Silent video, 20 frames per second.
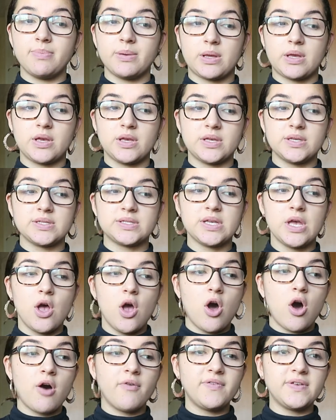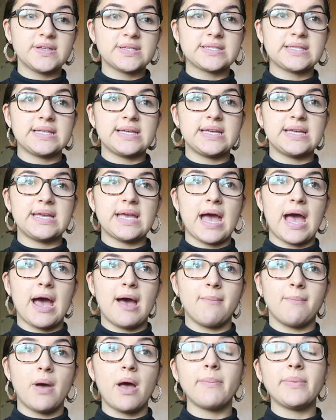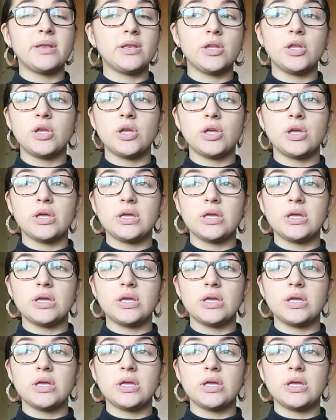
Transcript: because obviously, I mean,